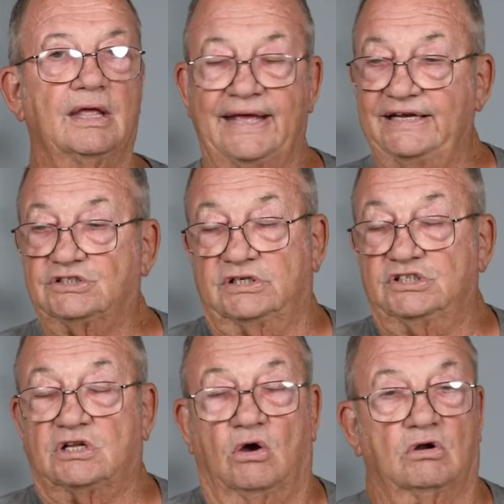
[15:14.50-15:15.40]
He's, he's
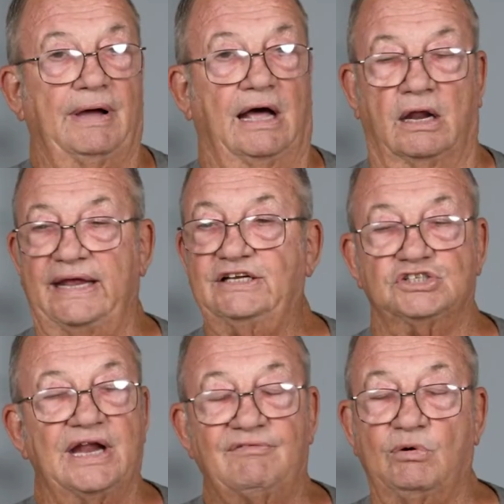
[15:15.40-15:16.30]
talking about each
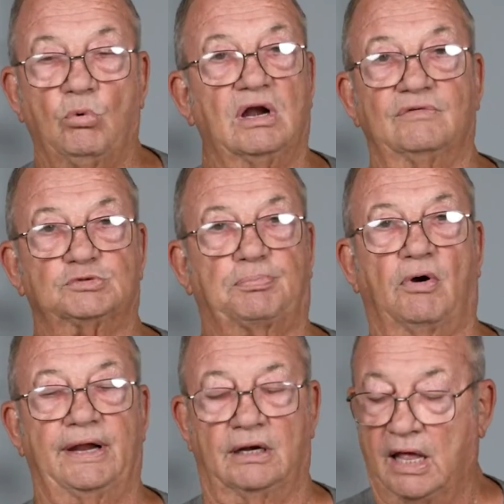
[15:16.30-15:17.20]
and every one of us
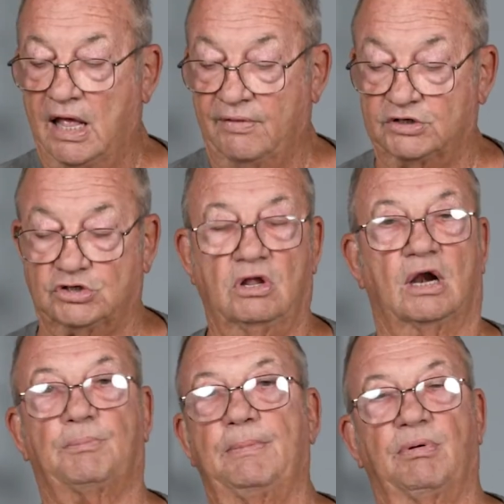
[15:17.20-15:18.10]
praying. There's a lot
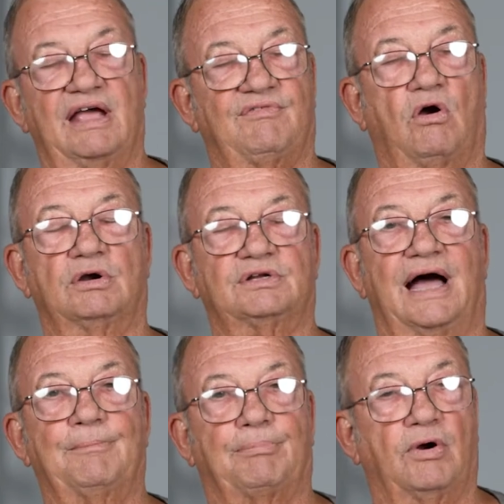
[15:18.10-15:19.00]
of people have hard
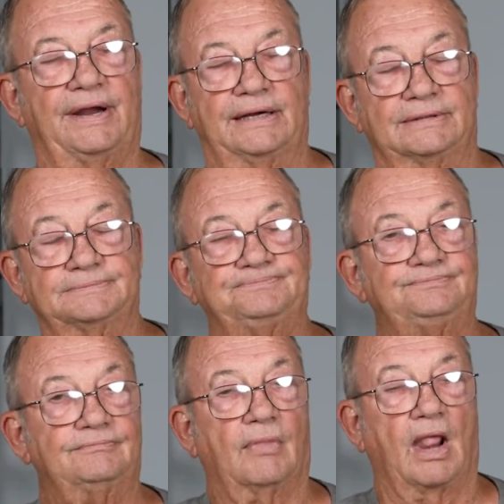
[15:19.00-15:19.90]
time praying.
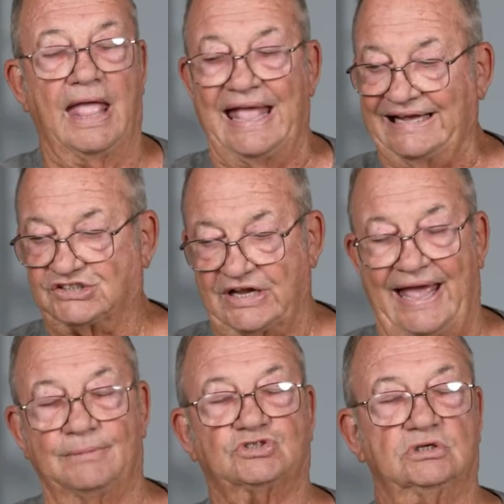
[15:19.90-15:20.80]
It's
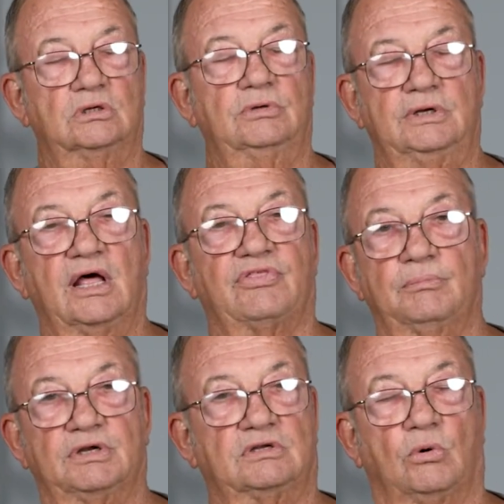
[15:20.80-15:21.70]
absolutely nothing
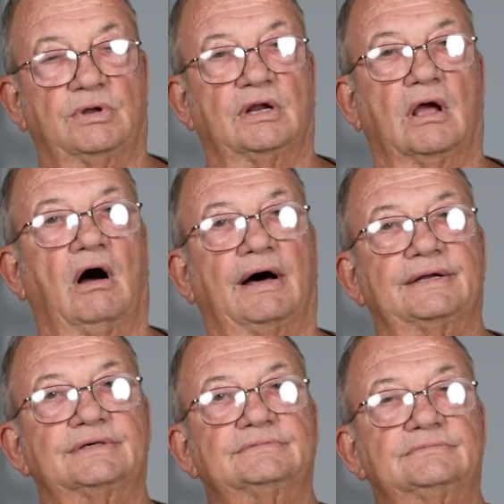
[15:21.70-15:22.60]
but talking to
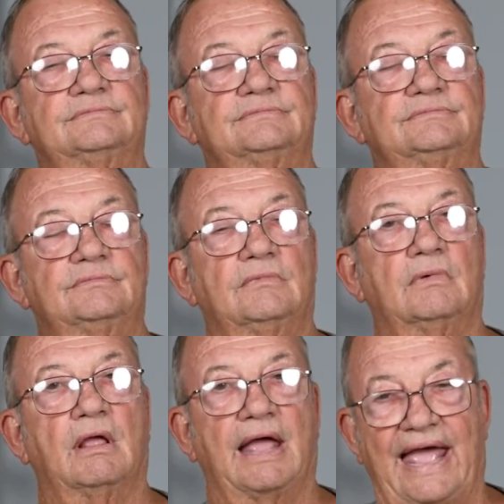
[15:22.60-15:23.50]
God.
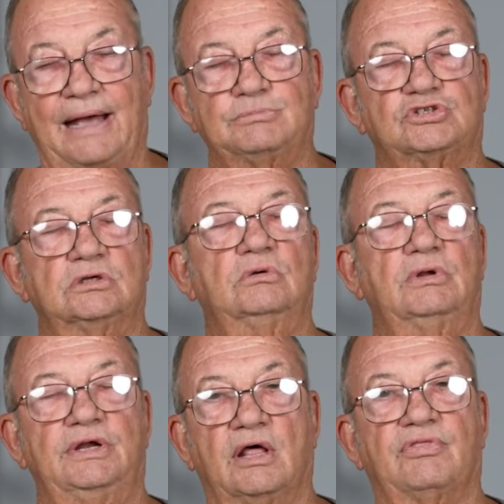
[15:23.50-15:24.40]

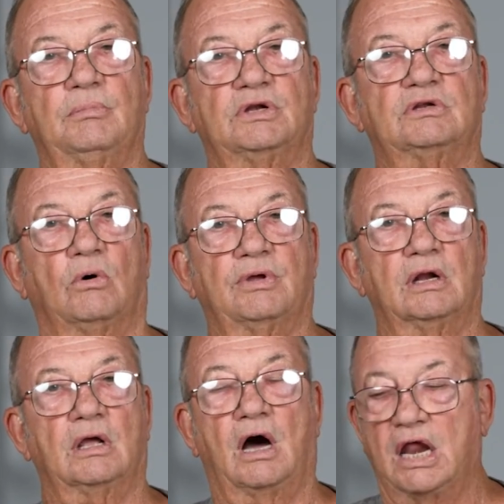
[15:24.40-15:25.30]
Absolutely nothing but talking to
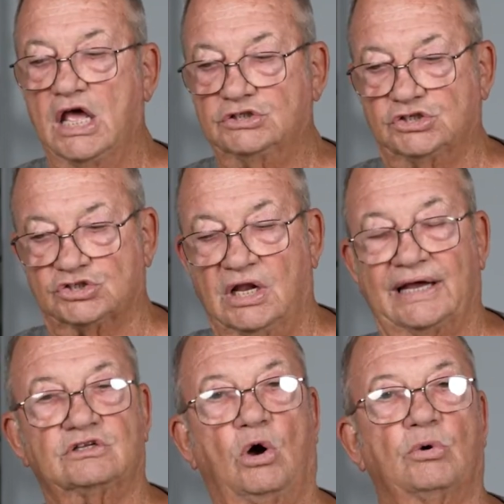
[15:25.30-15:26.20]
God. Just
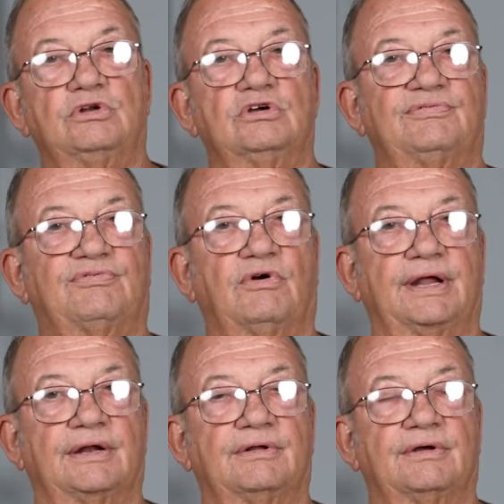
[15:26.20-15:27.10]
like talking to a
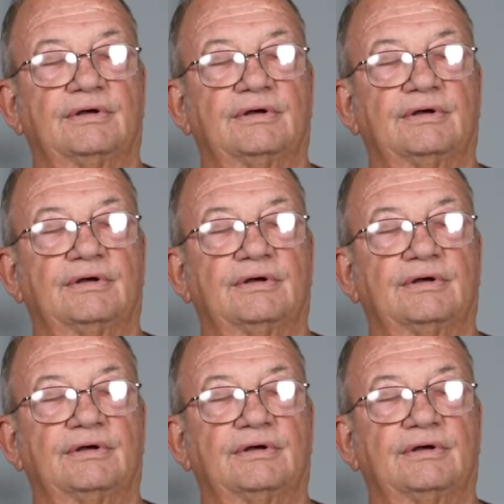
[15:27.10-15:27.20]
friend.